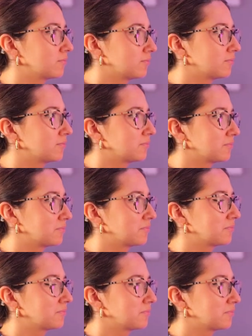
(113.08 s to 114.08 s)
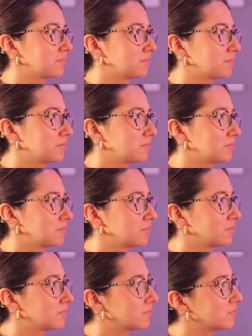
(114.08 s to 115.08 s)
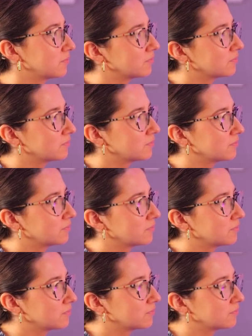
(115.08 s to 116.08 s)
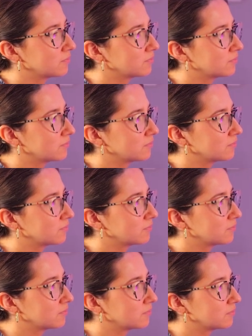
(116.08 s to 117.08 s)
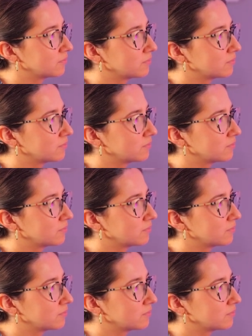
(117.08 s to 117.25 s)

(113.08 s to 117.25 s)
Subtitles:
The person shown says nothing.